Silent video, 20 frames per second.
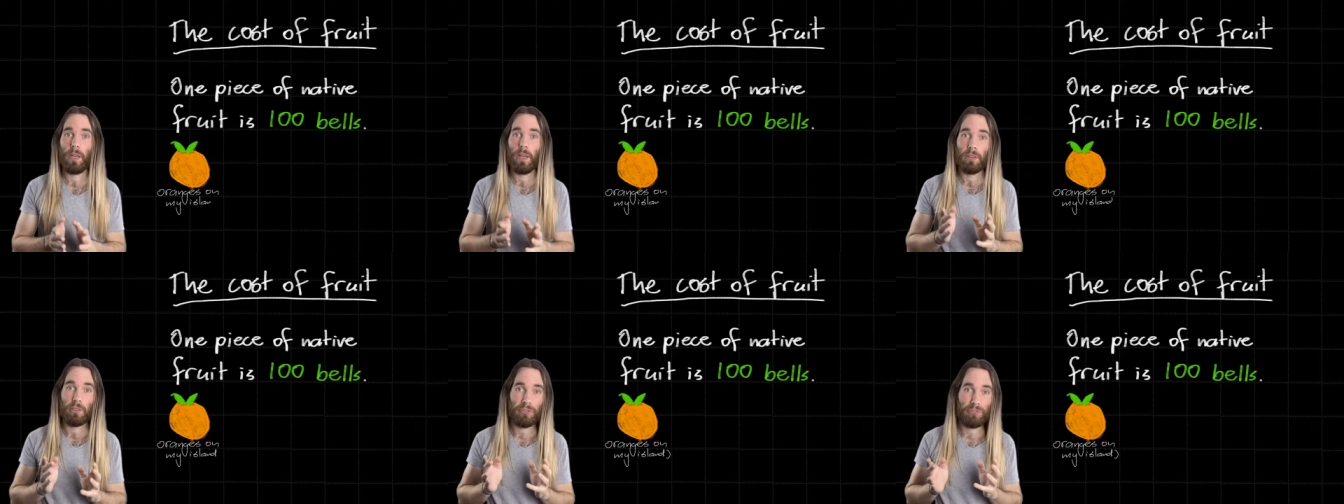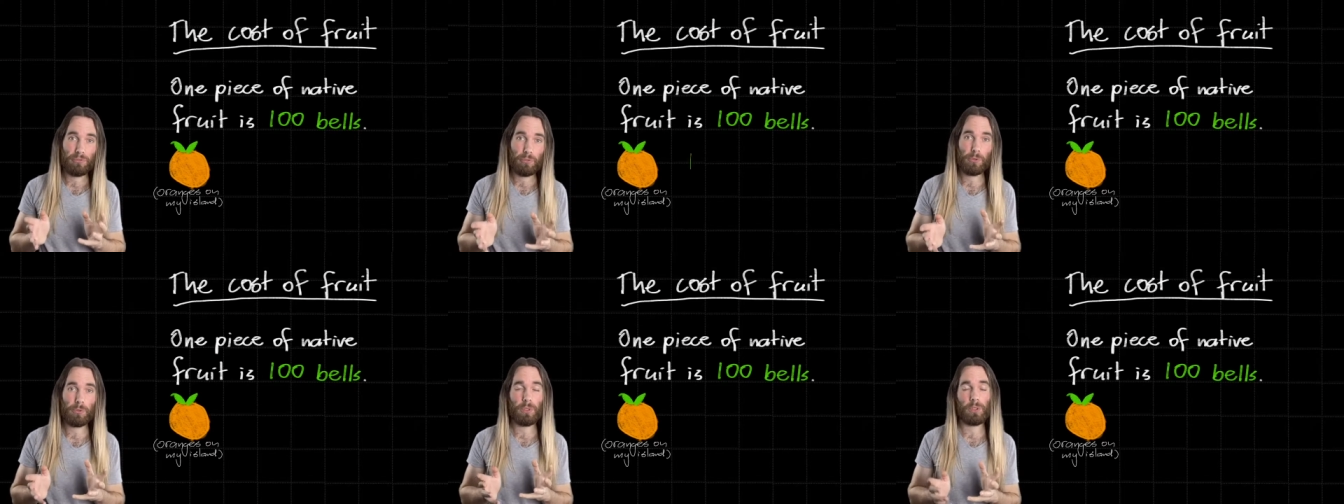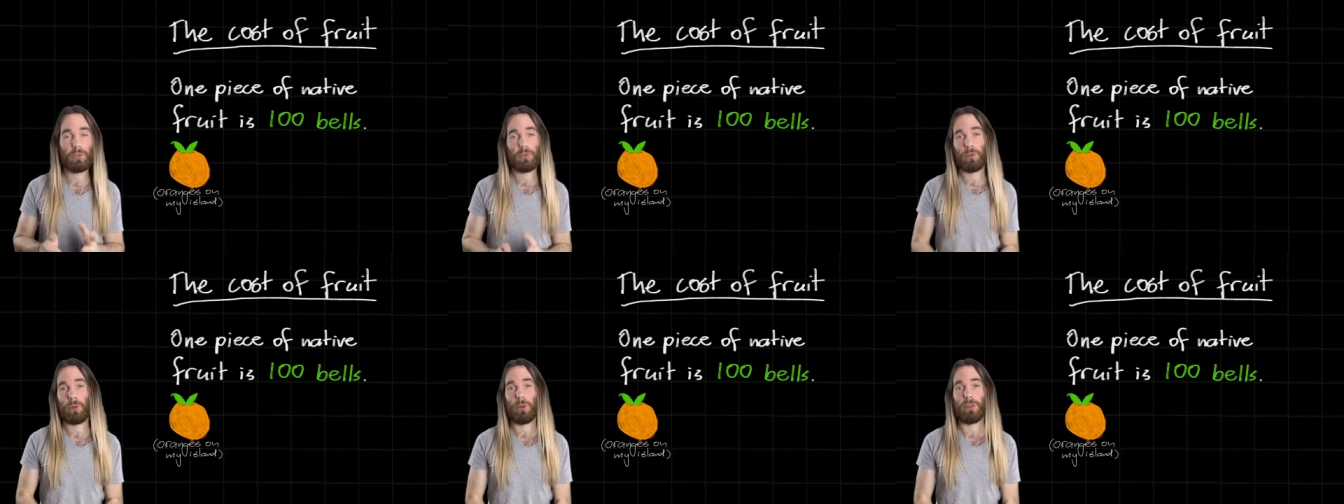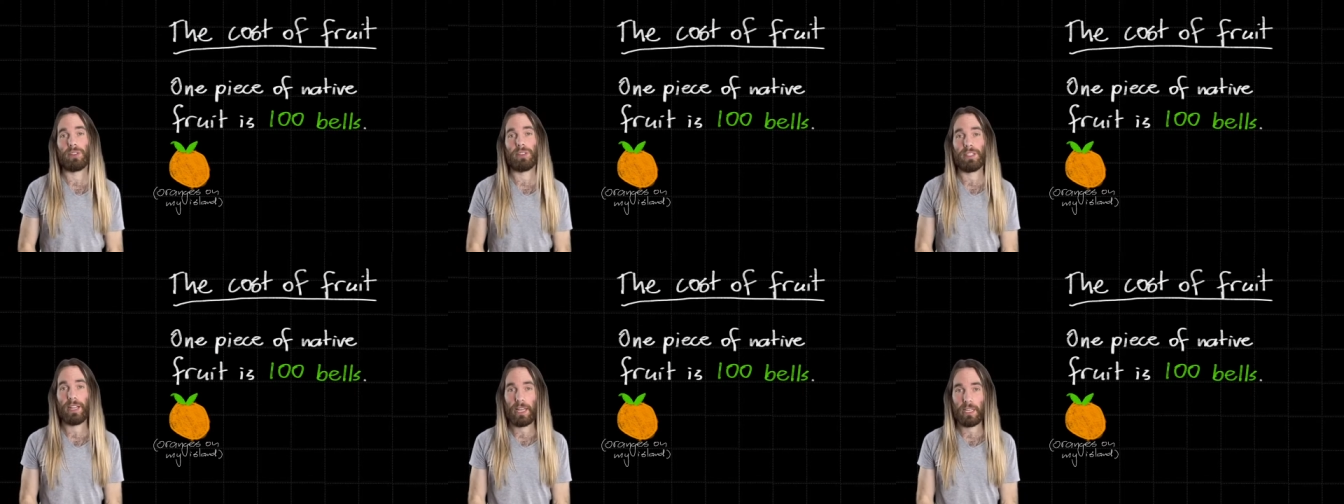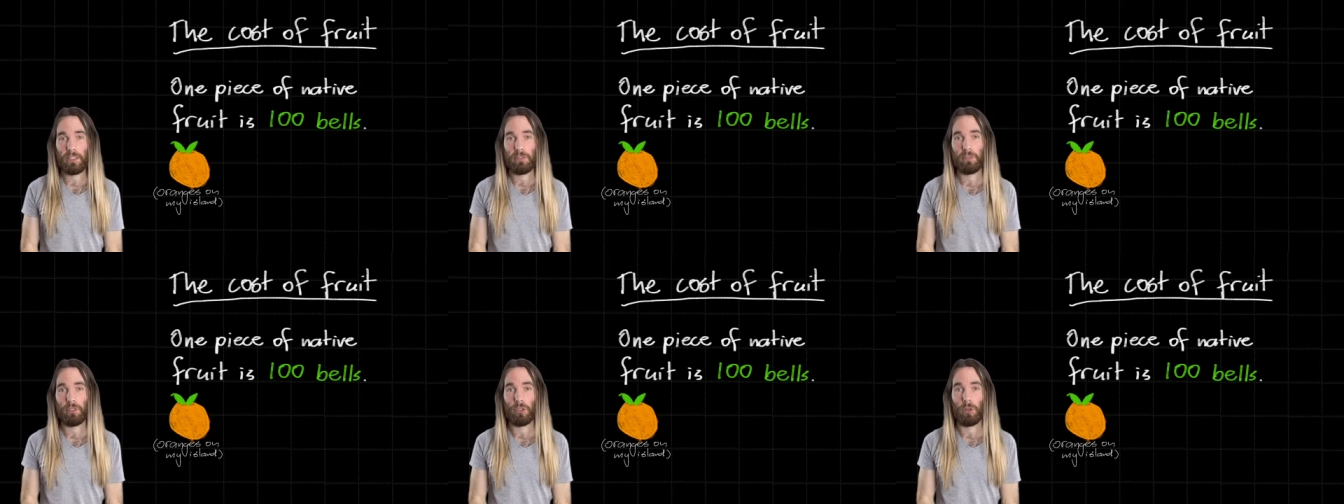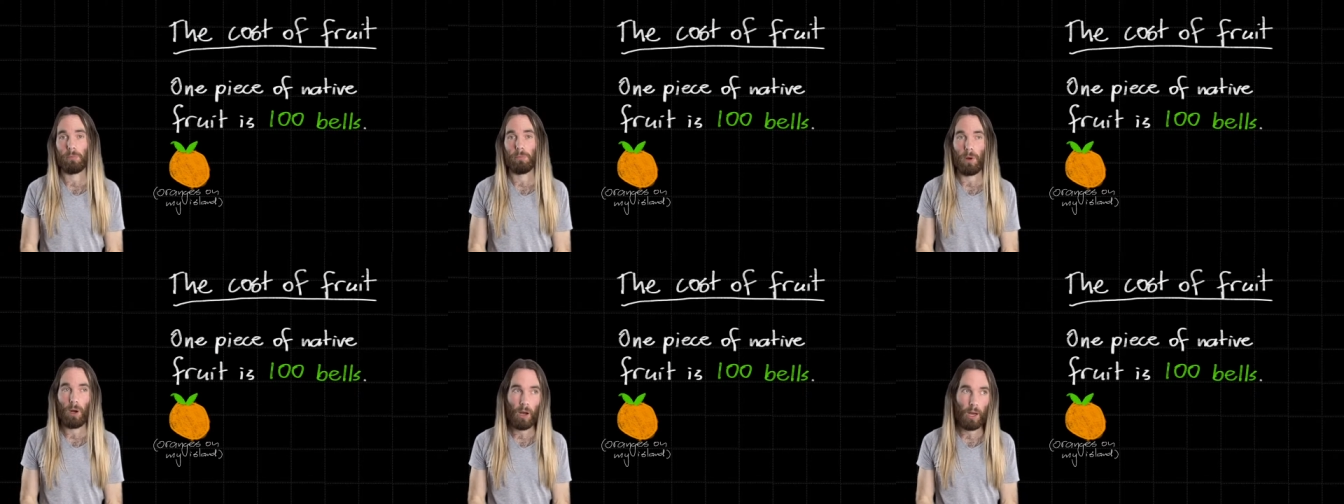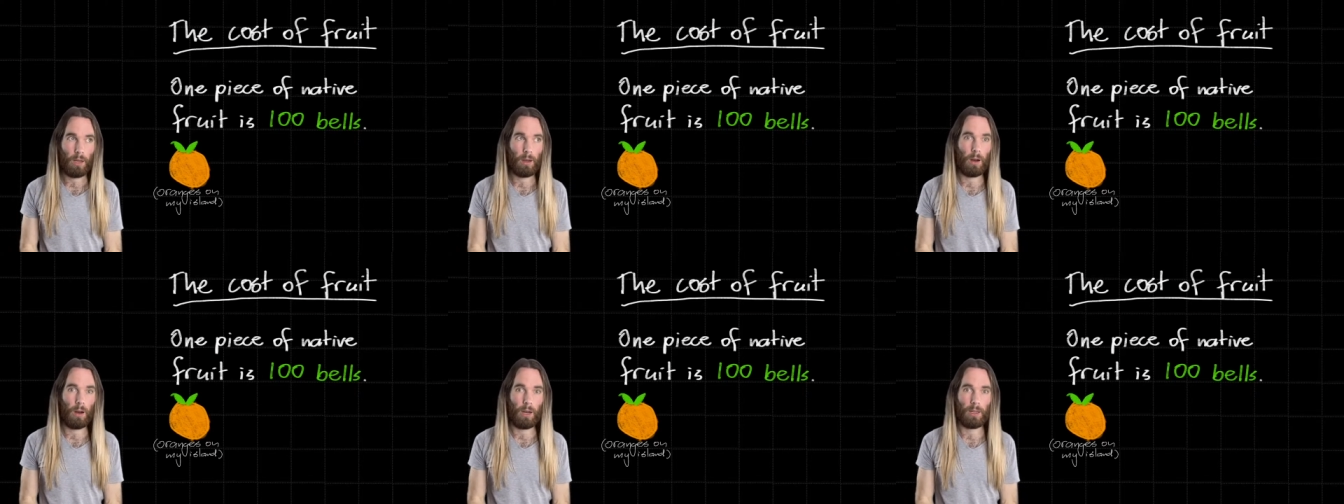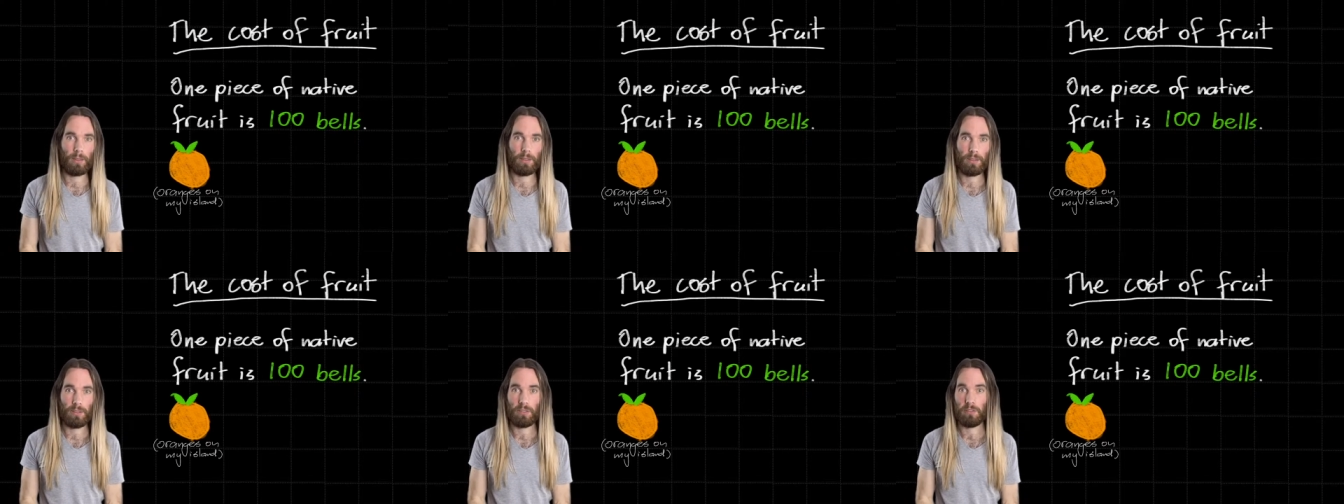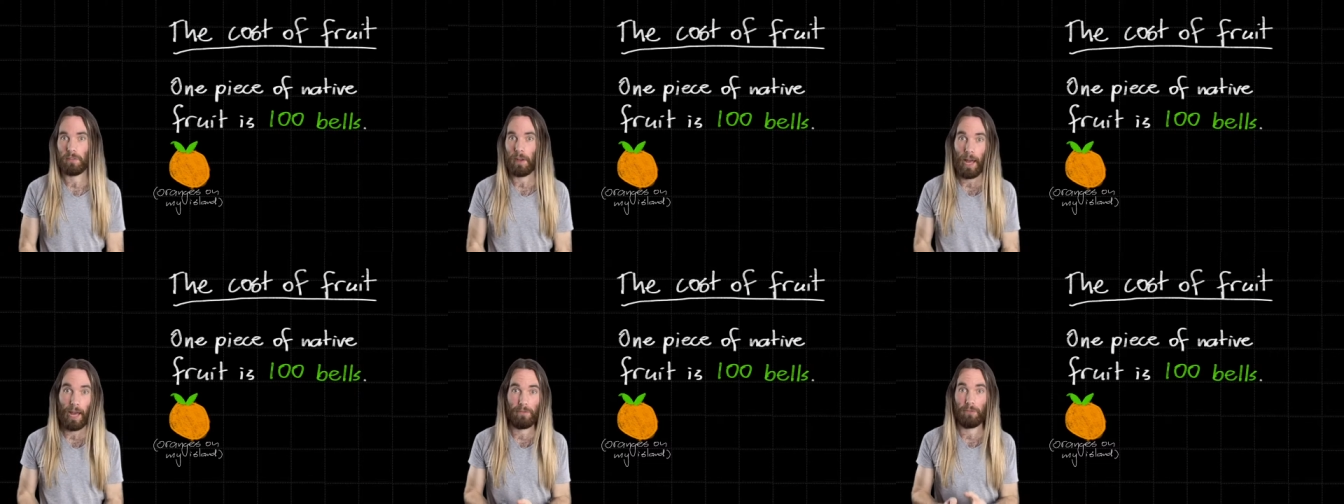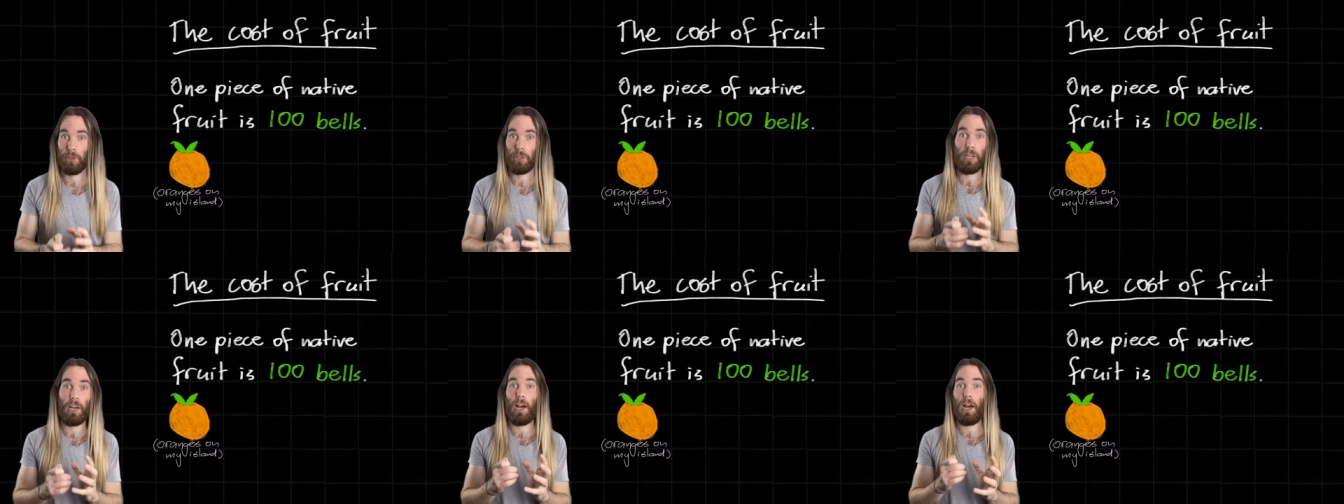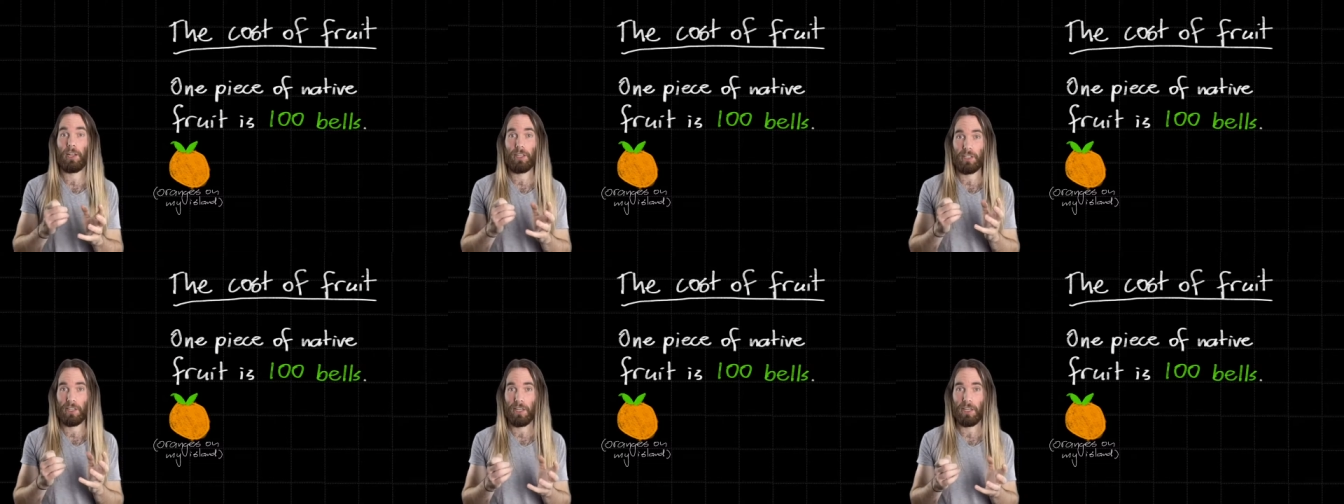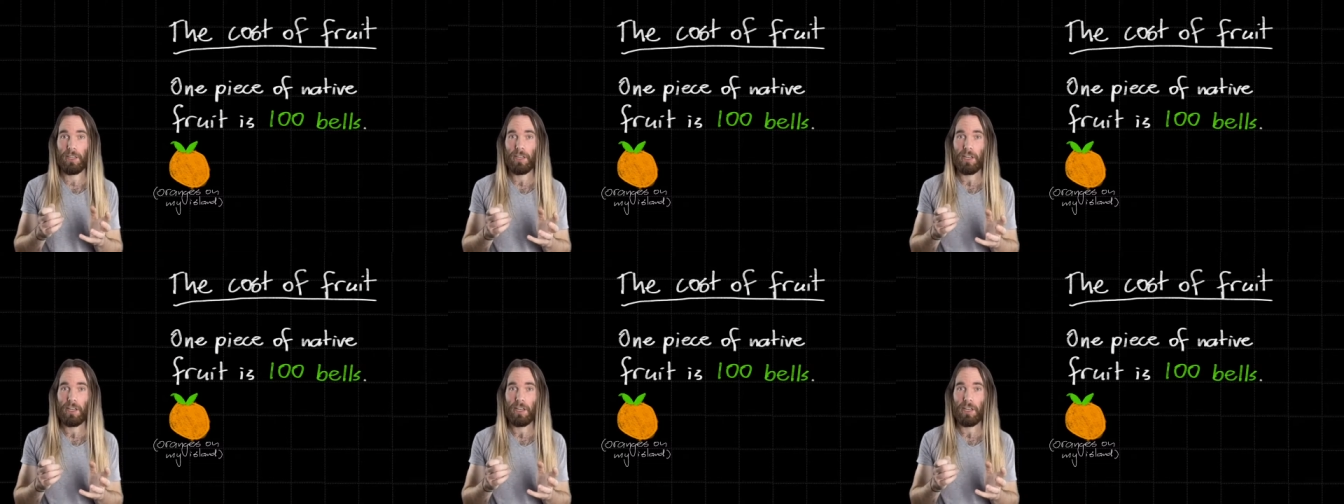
The fruit that grows natively on my island of Avocadia